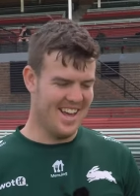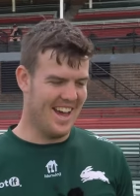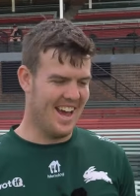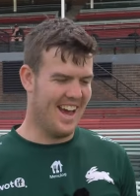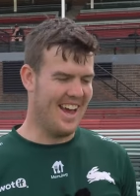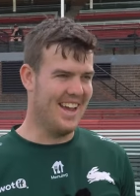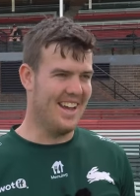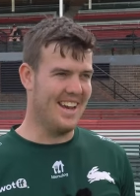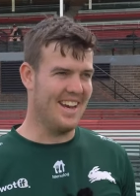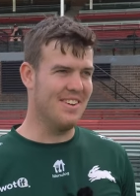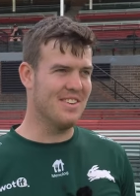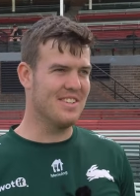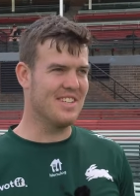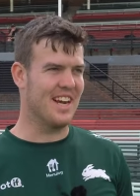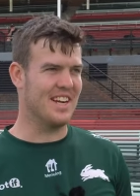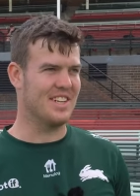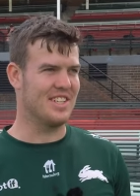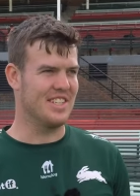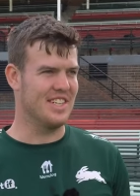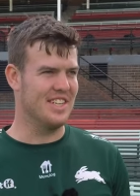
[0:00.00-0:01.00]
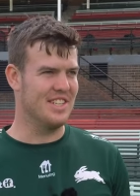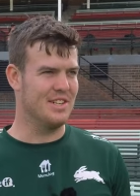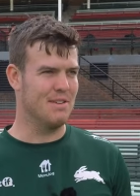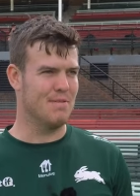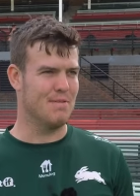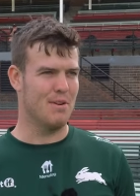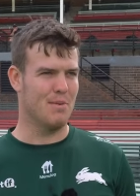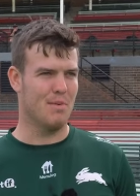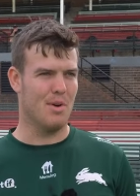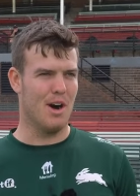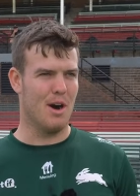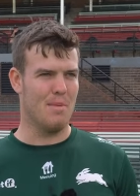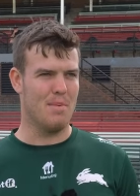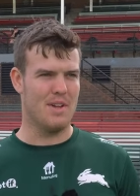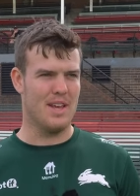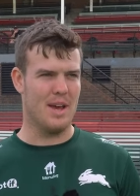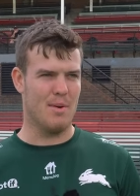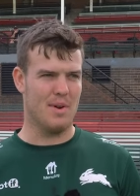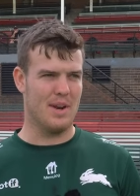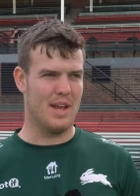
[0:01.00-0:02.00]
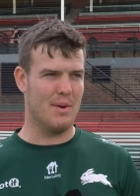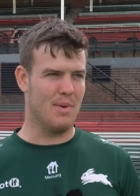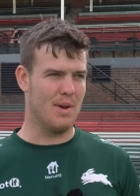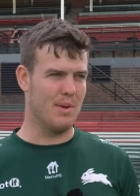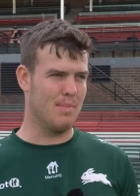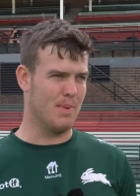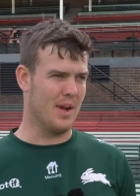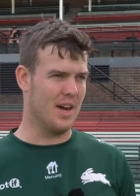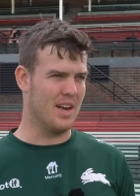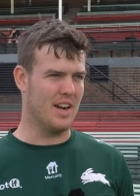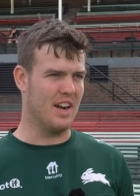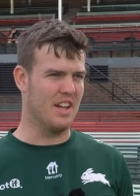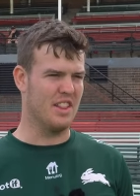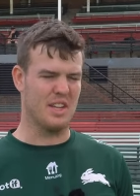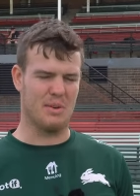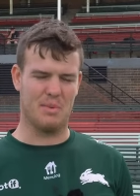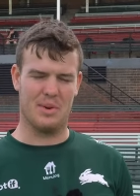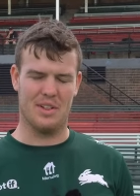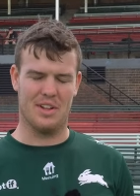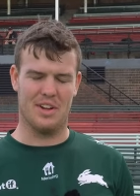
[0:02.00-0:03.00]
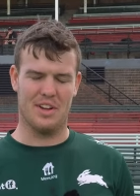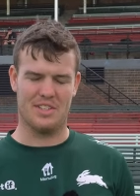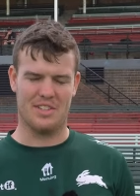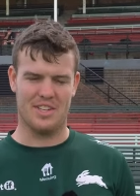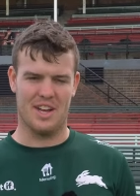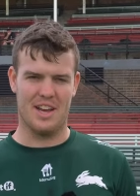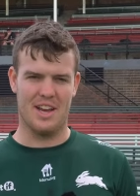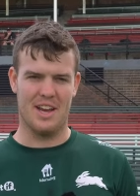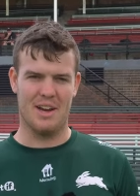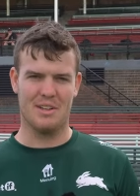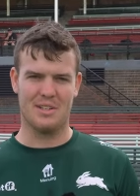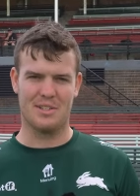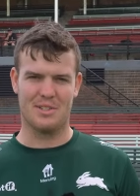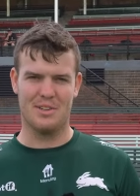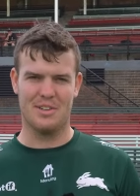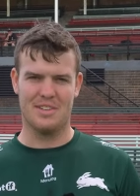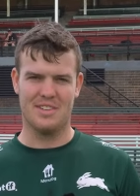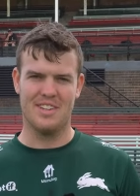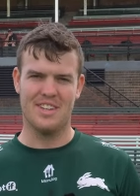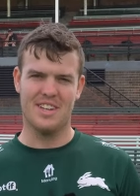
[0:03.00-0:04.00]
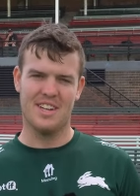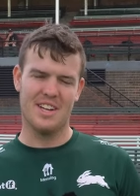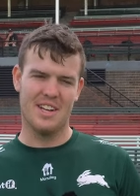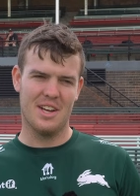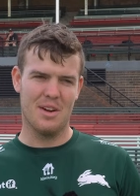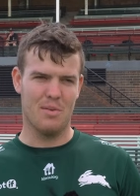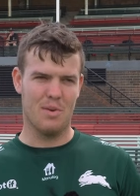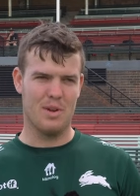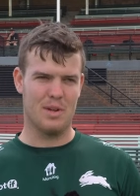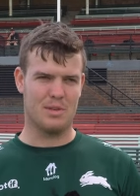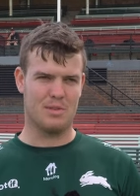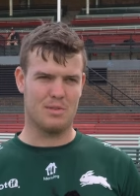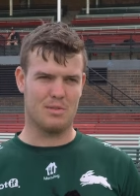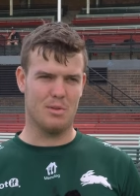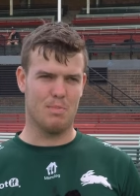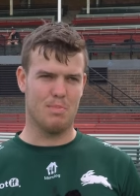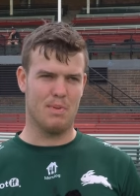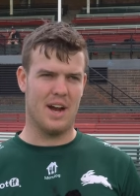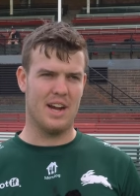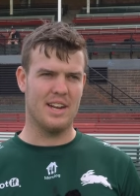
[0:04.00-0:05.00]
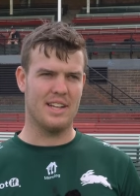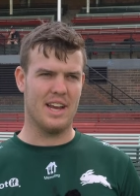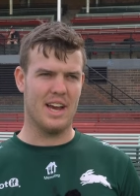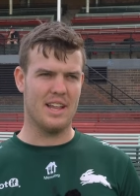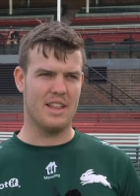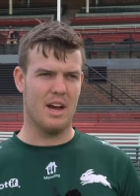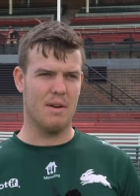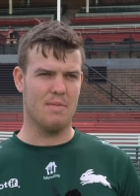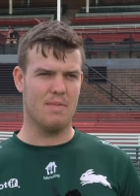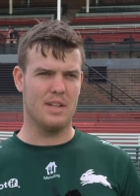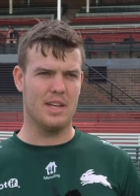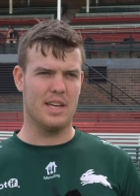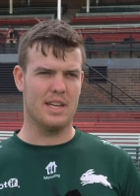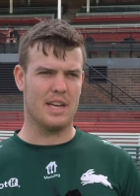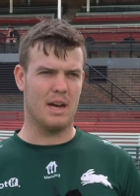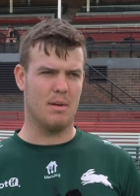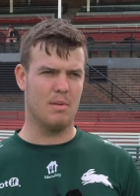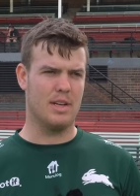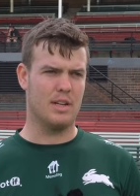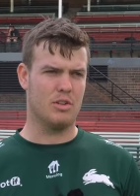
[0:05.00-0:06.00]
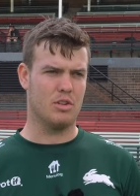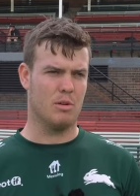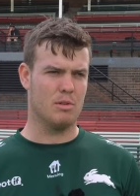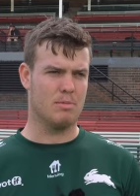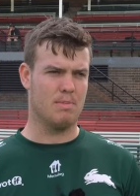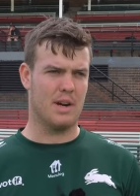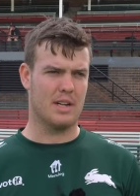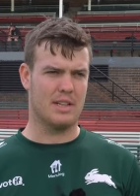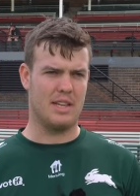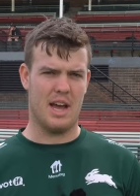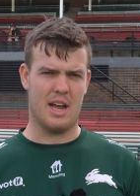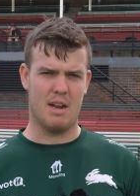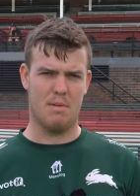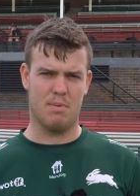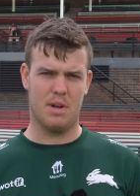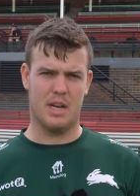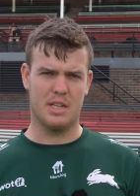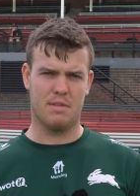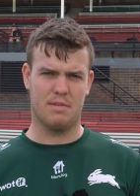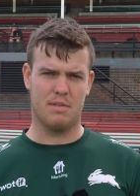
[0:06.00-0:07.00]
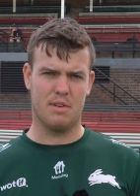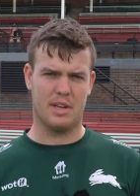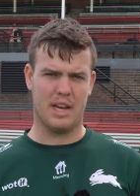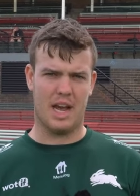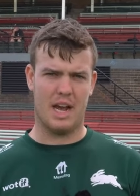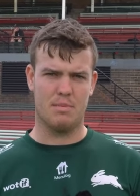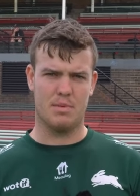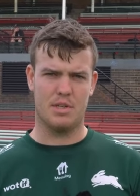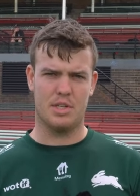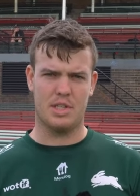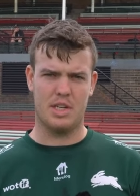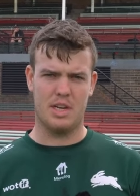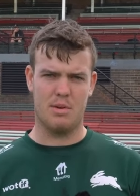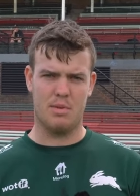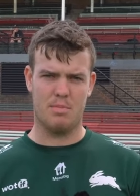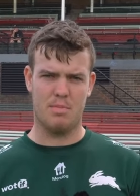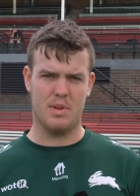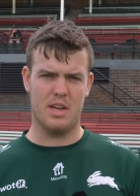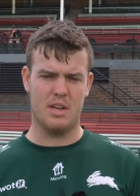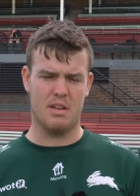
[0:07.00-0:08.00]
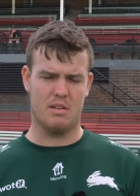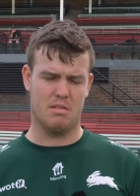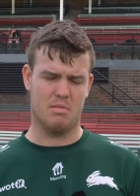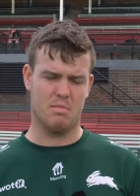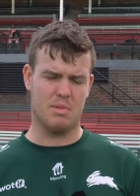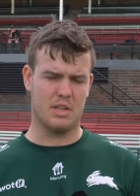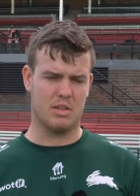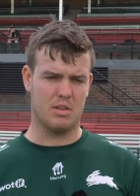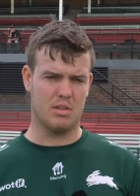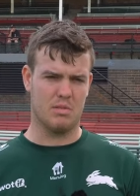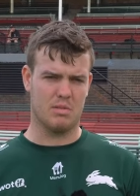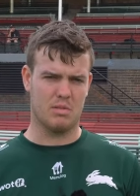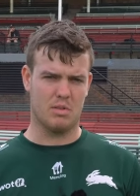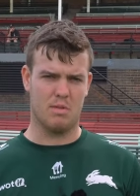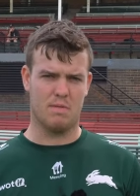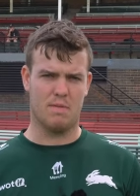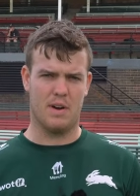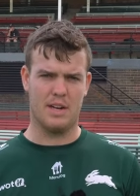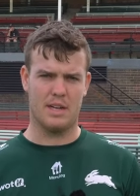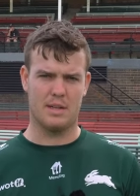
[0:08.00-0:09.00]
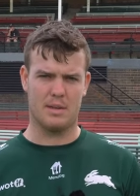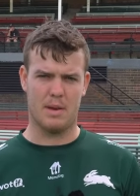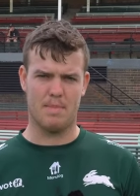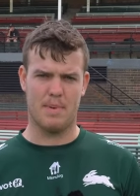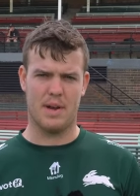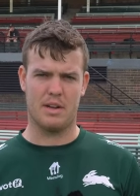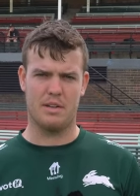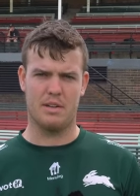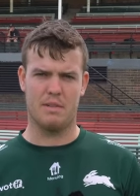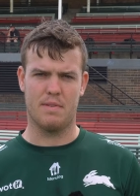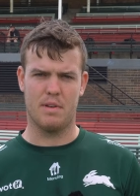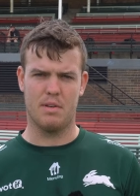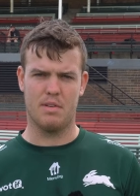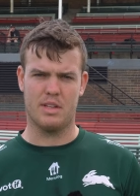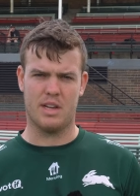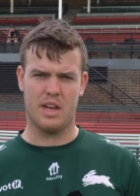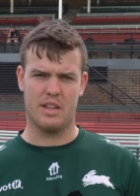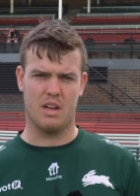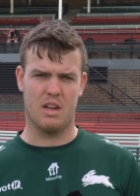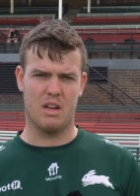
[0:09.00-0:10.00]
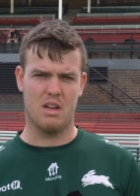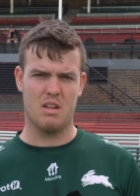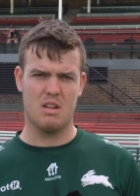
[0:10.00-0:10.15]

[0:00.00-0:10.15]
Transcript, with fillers: Hey, yeah, he was actually injured for a while, but yeah, when, it, when we played, I don't think we lost. So yeah, it was good. We good playing together. Hopefully he come, he drops back down and plays a few games this year with me, and it'd be good good fun to get back on the field together.